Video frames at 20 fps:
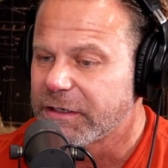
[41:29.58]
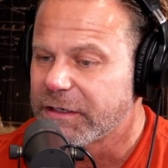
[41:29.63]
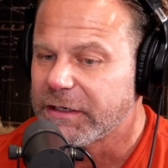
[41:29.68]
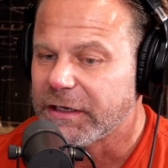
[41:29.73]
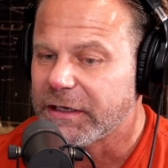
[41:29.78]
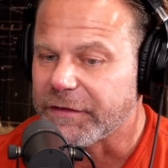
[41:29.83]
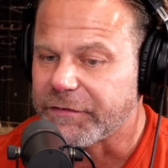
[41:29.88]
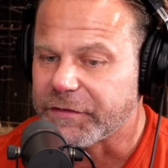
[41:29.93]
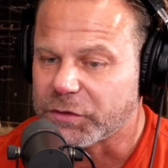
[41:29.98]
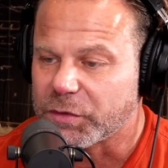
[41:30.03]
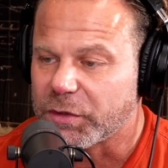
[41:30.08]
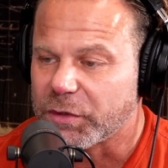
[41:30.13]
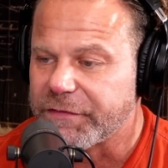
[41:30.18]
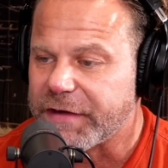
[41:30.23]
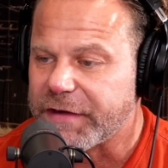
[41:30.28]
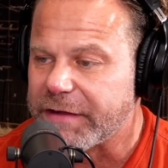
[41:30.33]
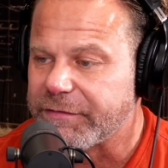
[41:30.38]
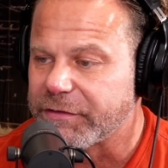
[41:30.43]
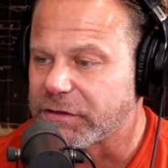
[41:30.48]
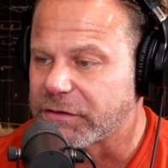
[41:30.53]
if a
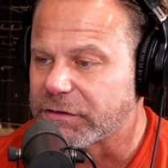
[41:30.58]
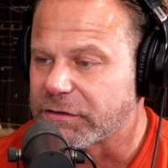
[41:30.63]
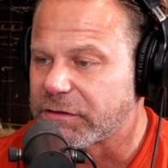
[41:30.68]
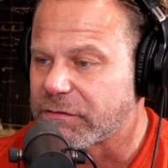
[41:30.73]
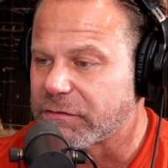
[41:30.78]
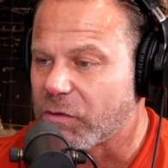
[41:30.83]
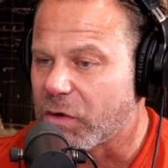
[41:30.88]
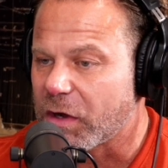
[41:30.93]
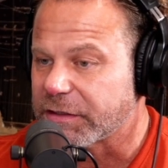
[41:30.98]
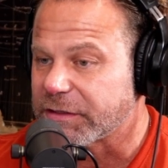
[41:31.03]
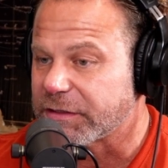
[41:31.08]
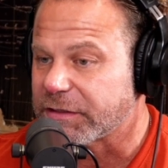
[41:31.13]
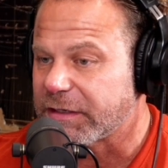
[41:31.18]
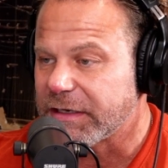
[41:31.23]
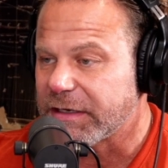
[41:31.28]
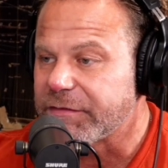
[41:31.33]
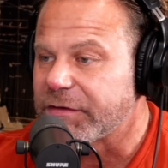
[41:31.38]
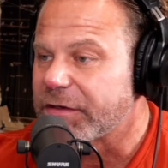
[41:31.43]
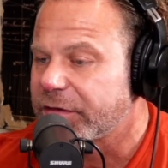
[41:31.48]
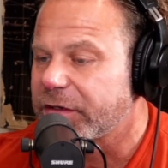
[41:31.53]
25-year-old walks in,
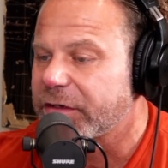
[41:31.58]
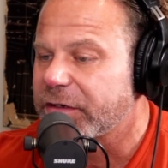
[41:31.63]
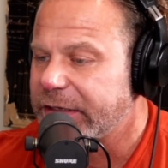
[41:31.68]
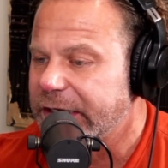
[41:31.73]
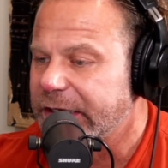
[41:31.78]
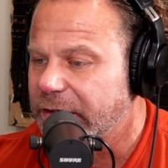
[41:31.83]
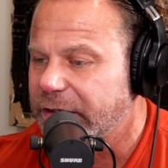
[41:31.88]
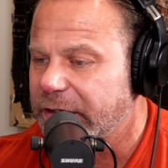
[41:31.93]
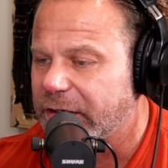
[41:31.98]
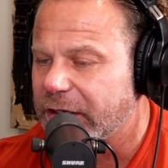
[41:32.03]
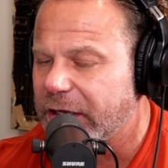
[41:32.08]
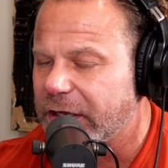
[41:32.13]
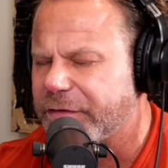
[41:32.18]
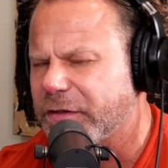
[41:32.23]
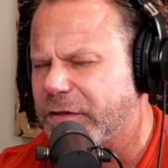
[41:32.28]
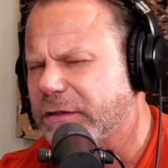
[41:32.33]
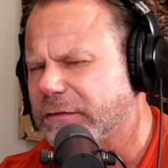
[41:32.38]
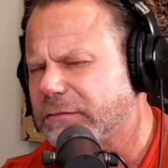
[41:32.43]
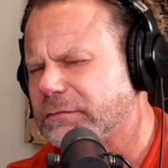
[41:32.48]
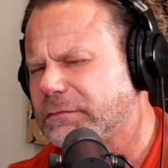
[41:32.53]
even if they're killing it in life,
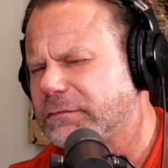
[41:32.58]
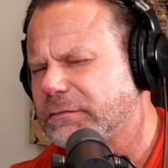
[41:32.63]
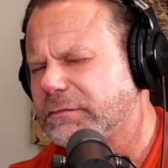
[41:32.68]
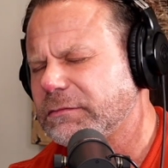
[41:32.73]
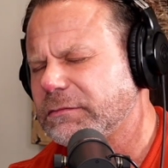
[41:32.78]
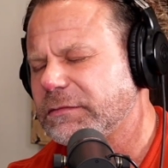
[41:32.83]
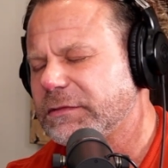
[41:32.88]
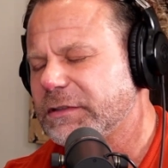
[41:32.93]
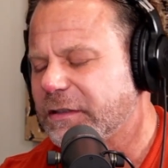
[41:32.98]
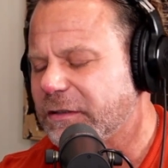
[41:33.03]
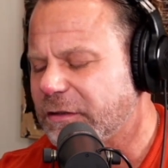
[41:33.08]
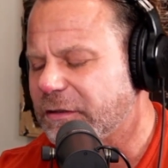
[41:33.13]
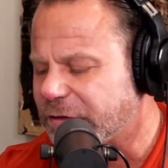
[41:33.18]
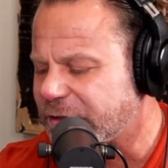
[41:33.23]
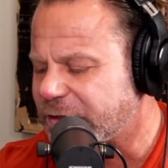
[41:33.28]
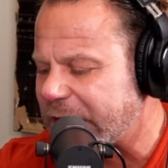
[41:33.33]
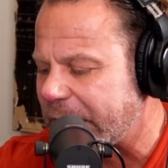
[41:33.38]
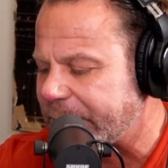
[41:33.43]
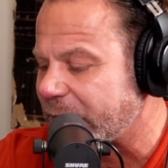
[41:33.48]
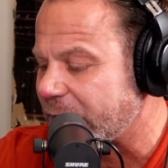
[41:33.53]
you're a little
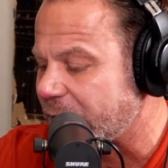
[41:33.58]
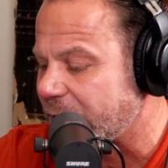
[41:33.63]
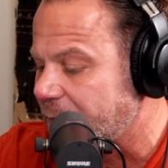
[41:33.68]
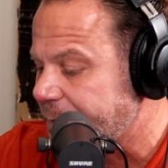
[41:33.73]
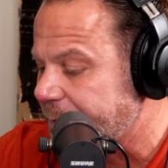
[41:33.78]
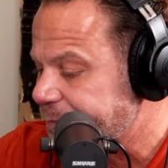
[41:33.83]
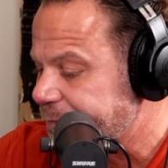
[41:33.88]
skeptical.